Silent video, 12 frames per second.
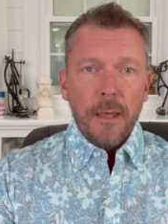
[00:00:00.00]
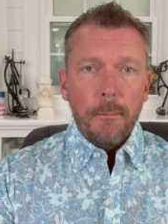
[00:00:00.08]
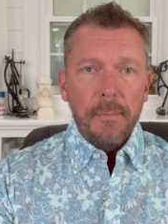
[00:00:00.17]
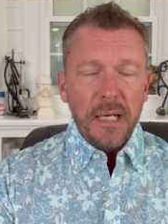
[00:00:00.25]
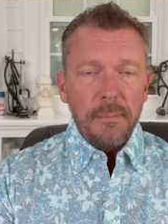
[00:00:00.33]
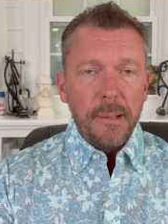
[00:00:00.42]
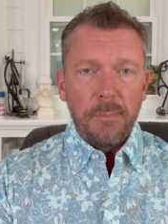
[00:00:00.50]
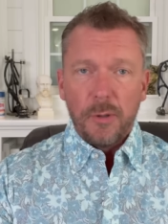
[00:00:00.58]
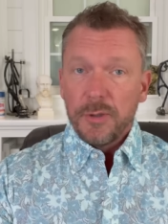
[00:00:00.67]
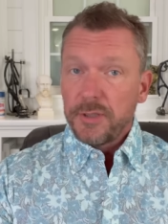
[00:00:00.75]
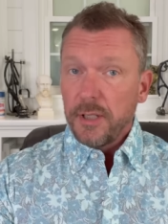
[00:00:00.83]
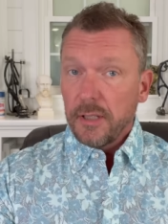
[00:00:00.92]
Many people
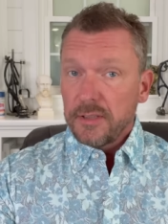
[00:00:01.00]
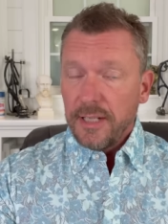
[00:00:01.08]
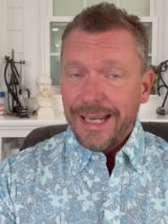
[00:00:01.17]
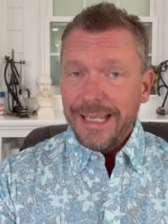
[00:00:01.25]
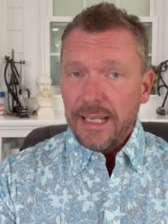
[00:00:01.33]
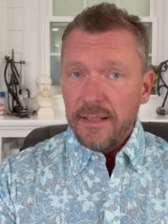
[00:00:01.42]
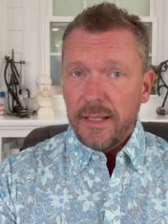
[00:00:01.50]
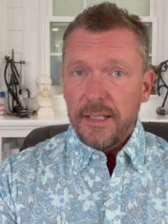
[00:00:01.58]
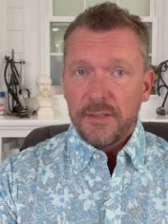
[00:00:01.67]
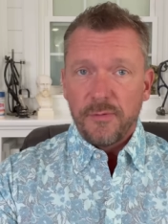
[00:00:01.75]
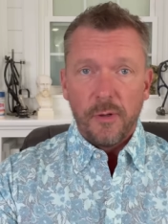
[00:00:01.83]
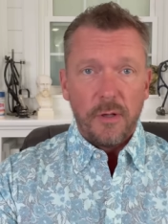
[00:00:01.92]
are stuck taking
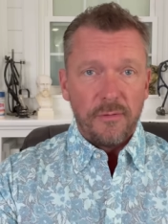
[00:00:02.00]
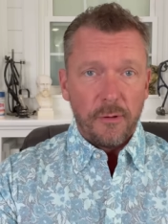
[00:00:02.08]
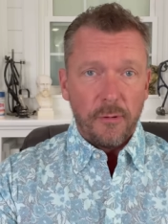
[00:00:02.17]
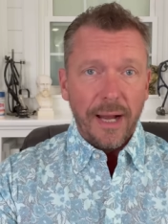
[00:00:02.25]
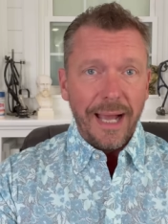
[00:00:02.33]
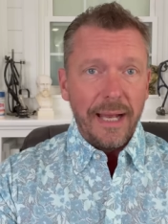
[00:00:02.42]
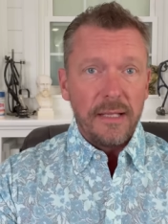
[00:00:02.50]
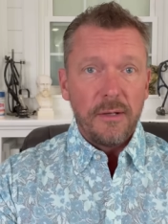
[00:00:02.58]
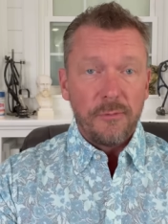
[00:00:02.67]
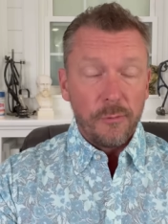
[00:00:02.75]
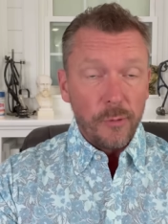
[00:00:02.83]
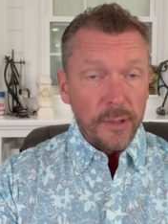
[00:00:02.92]
these for a variety
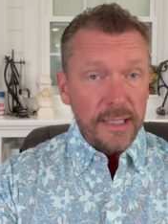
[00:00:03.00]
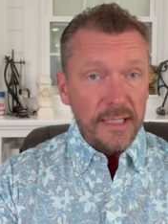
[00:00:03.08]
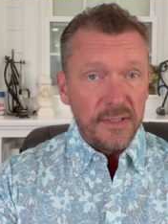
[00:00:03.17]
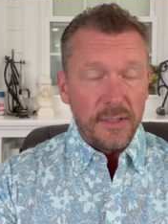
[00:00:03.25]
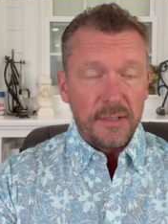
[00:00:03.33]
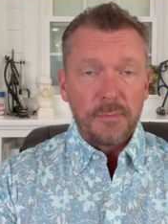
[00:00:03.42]
of reasons.